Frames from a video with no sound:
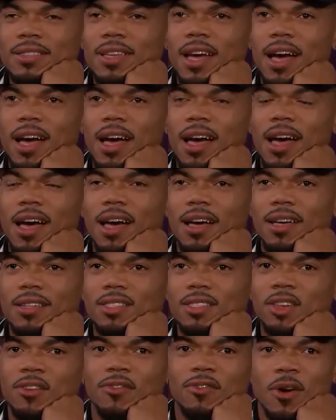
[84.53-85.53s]
uh,
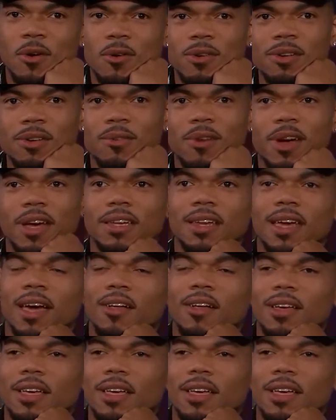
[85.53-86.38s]
devoted right now.